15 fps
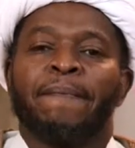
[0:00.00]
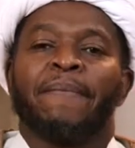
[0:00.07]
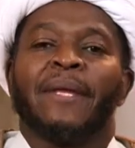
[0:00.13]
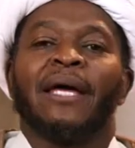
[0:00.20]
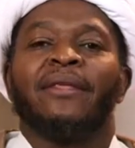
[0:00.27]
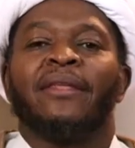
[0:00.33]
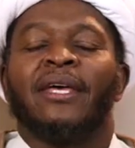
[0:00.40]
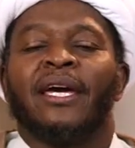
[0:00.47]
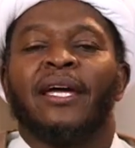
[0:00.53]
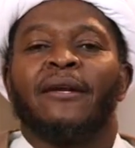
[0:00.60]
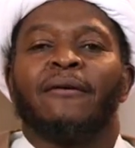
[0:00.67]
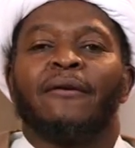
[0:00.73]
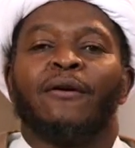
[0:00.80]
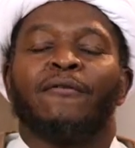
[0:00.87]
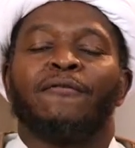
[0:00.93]
And then,
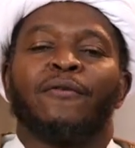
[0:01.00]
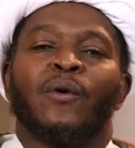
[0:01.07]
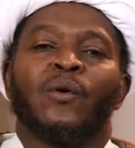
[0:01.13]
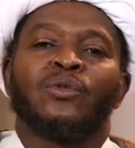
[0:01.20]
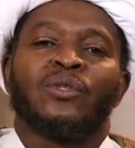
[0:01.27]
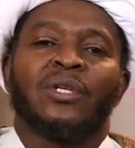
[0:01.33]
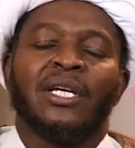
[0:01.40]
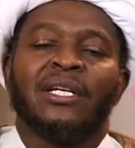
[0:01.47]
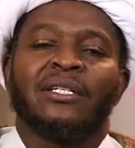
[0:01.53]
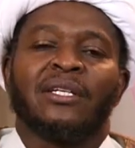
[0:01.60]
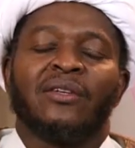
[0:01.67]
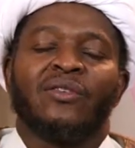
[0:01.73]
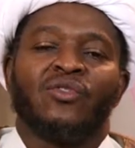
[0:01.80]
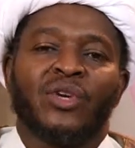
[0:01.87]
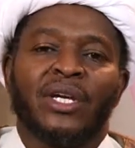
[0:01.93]
of course, eat
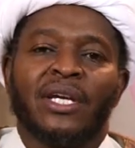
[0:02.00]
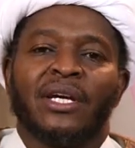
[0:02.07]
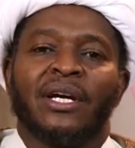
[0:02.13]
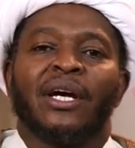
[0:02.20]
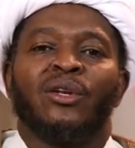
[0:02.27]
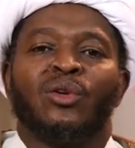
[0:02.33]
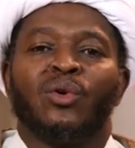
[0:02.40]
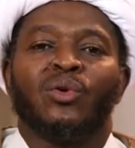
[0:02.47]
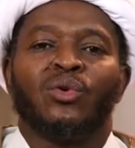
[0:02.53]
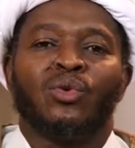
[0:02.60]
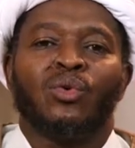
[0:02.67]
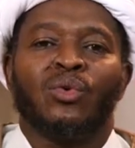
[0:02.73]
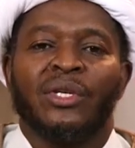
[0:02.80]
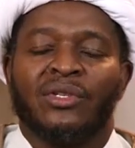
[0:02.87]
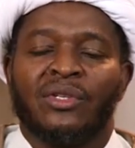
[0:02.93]
and drink and don't
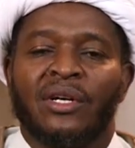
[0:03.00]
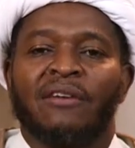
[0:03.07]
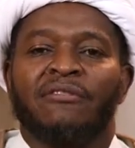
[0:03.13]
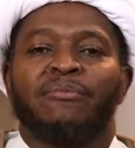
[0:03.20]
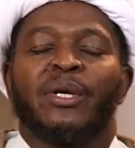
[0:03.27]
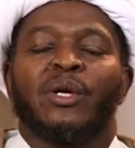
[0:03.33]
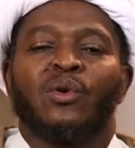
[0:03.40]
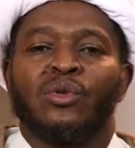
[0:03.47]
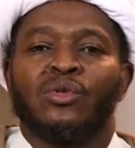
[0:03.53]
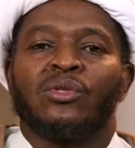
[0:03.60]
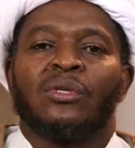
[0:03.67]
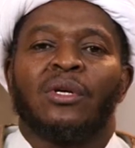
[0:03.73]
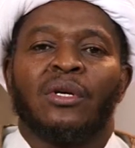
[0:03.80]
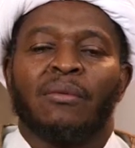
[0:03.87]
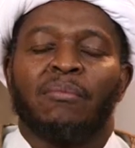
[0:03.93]
do israf because
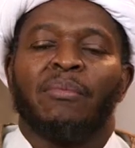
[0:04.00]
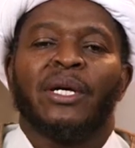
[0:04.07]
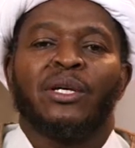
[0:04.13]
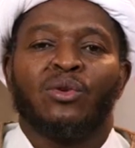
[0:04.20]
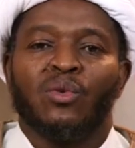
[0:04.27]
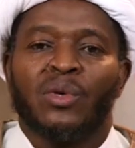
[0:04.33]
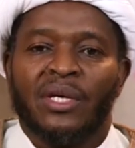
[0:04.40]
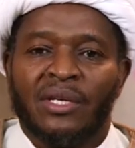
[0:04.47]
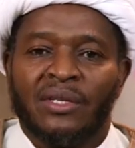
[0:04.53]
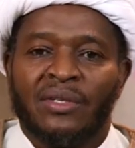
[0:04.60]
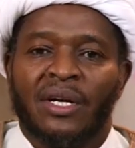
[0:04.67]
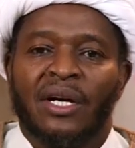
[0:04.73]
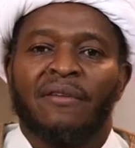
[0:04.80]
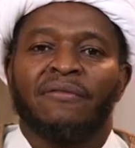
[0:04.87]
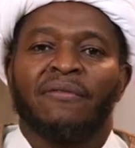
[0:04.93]
by doing
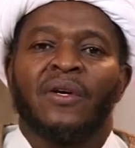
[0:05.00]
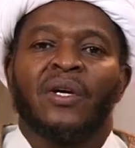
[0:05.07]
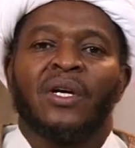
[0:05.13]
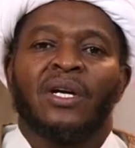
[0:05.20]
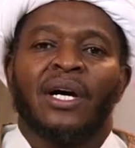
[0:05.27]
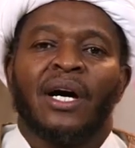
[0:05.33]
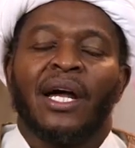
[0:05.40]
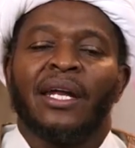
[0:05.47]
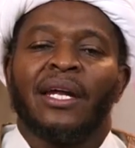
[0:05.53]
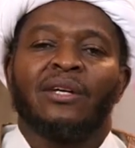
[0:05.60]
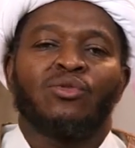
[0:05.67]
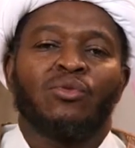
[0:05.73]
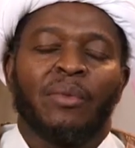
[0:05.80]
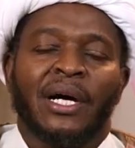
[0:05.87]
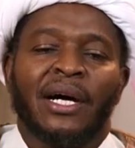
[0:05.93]
israf, Allah
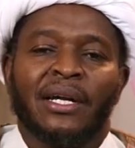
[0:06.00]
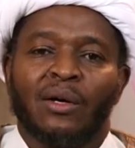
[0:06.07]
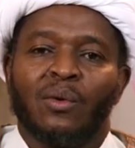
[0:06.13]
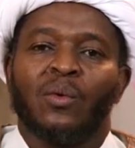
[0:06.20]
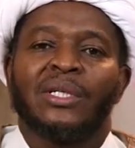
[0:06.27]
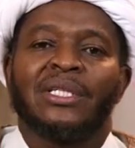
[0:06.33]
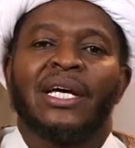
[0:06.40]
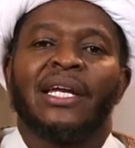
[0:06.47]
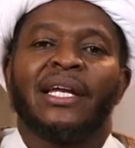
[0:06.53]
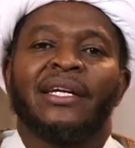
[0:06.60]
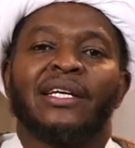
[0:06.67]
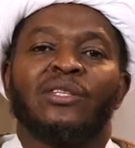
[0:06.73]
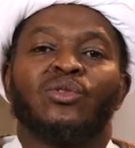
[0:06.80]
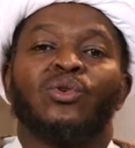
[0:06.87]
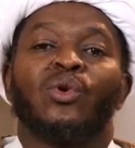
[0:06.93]
subhanahu wa ta'ala
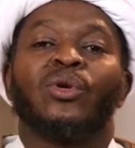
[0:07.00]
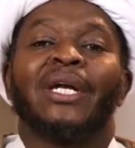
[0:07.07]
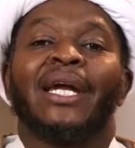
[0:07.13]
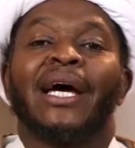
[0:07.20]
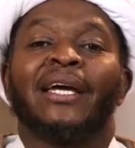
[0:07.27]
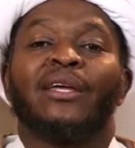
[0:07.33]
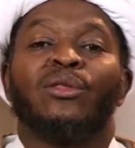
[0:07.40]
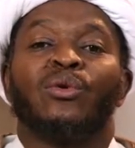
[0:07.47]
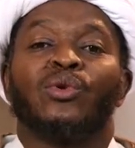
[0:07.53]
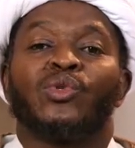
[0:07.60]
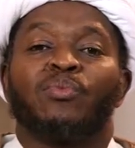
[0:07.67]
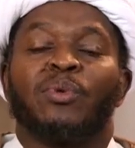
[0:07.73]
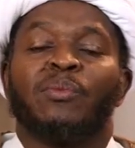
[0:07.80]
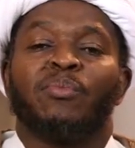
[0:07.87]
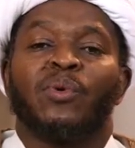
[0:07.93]
does not like those
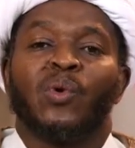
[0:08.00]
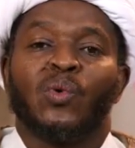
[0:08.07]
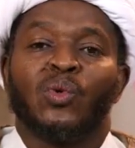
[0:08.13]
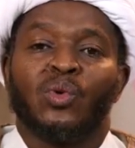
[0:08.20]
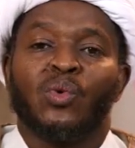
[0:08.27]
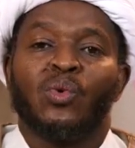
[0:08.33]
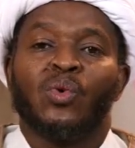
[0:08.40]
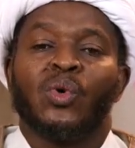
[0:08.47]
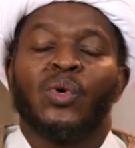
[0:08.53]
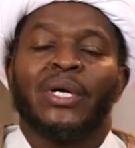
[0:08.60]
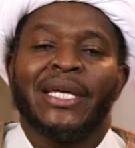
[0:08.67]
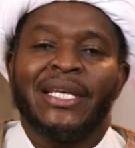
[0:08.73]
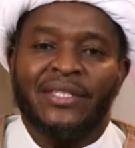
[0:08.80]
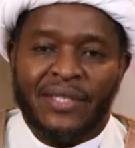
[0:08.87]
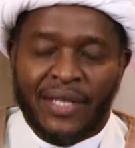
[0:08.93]
people who do
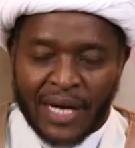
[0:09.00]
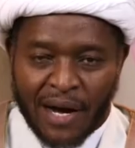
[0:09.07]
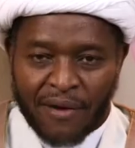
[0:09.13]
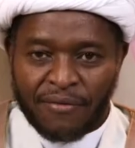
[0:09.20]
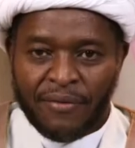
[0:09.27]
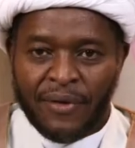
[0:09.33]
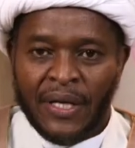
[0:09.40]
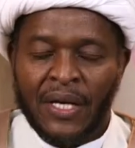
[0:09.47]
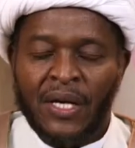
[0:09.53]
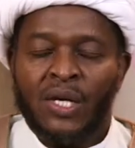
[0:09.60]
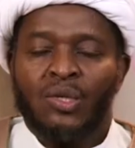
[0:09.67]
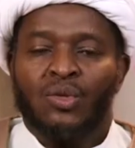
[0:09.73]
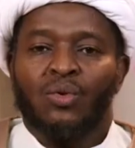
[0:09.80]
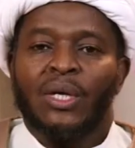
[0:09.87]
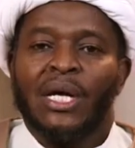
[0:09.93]
israf.
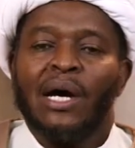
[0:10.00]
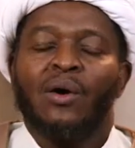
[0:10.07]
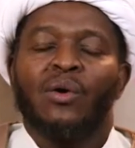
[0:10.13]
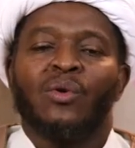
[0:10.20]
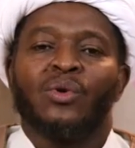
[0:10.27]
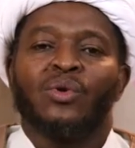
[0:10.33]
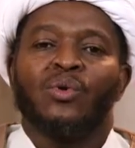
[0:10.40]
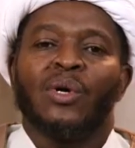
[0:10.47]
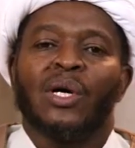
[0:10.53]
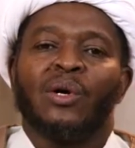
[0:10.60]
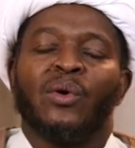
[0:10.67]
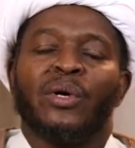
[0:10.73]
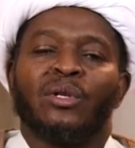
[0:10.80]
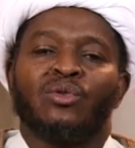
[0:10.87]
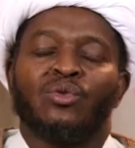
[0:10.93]
So now you are
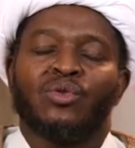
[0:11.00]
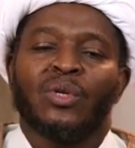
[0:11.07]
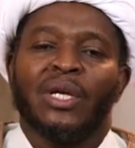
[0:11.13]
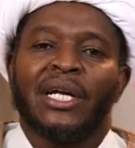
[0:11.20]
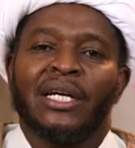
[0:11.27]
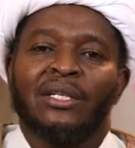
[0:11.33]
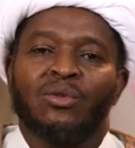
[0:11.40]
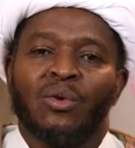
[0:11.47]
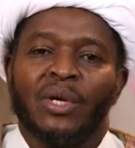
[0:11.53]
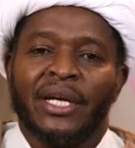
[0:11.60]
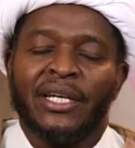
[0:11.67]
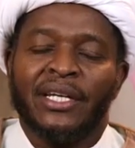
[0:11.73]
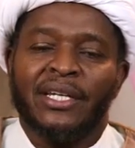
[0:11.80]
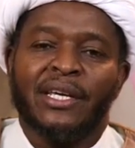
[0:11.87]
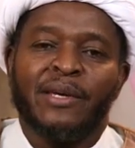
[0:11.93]
going to Salatul
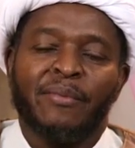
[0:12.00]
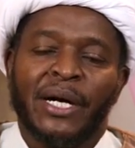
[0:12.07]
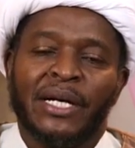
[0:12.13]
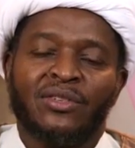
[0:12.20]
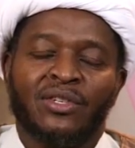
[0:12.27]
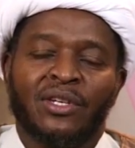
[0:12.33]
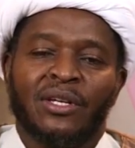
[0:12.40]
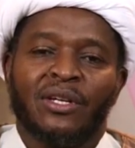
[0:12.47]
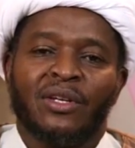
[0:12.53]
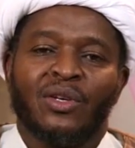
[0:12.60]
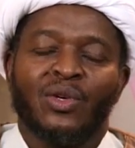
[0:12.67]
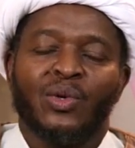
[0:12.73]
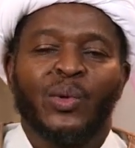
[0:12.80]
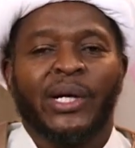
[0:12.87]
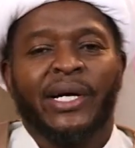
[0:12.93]
Eid, imagine
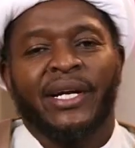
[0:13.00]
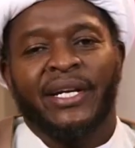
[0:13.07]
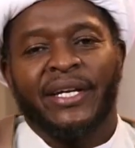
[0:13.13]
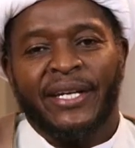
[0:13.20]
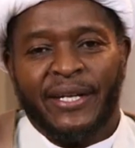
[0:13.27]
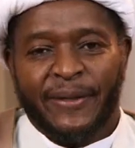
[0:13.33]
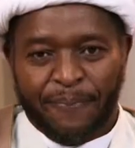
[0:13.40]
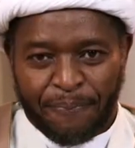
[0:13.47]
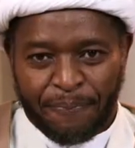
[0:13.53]
you are clean,